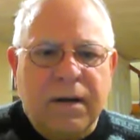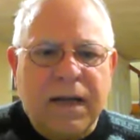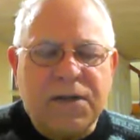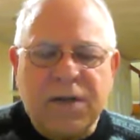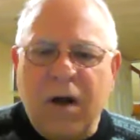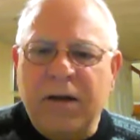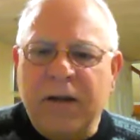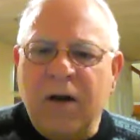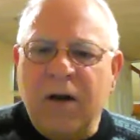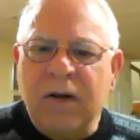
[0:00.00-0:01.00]
They saw
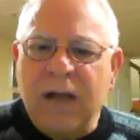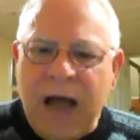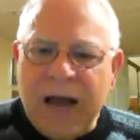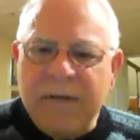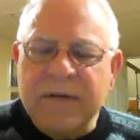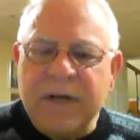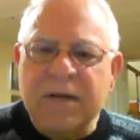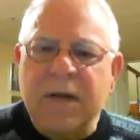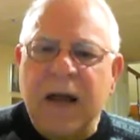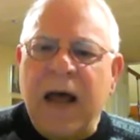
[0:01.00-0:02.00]
their lives
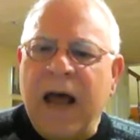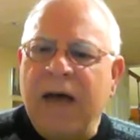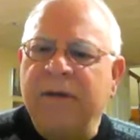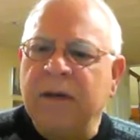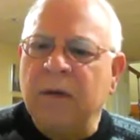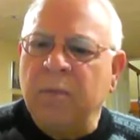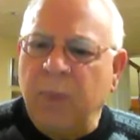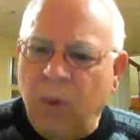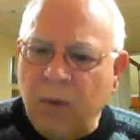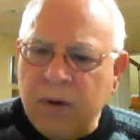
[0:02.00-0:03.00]
as having
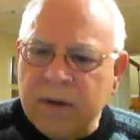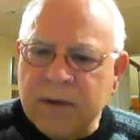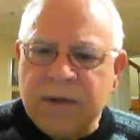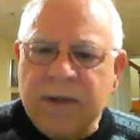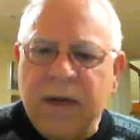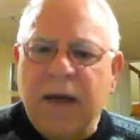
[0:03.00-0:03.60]
importance